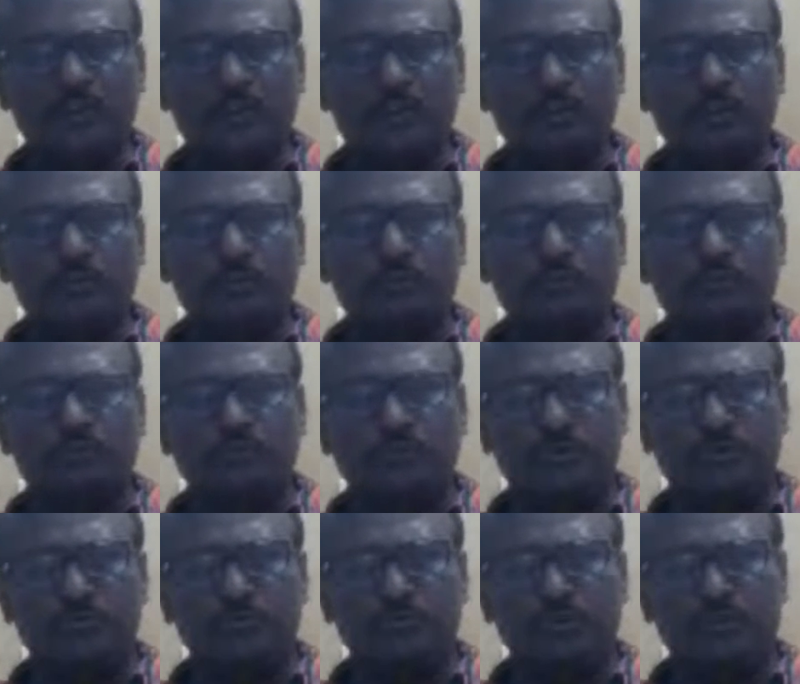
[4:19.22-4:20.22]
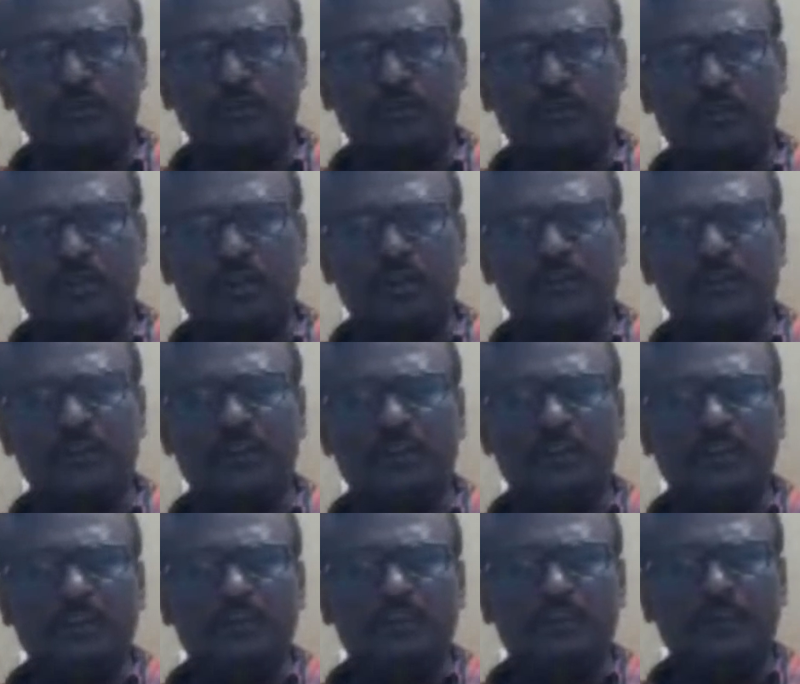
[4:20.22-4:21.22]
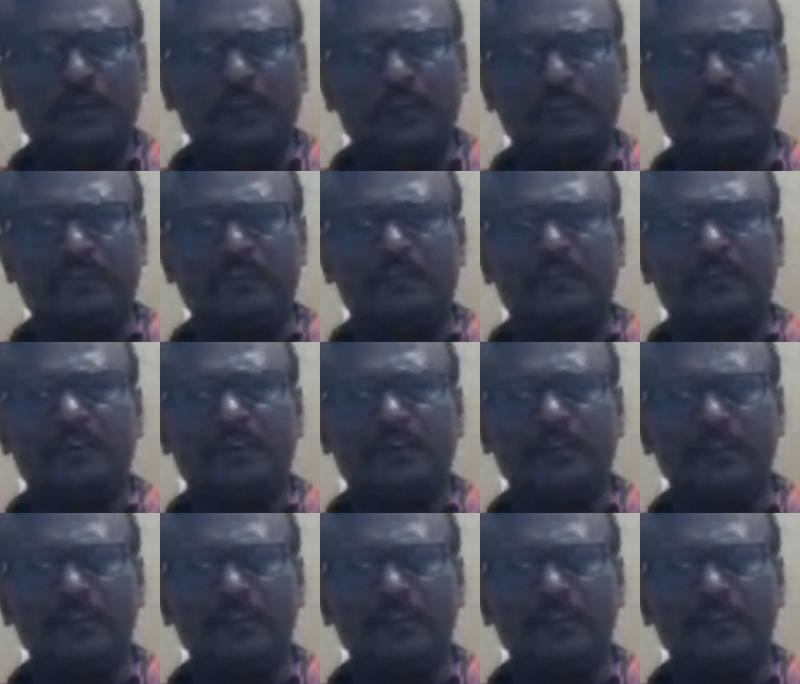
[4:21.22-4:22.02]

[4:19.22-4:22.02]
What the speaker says: you should understand that any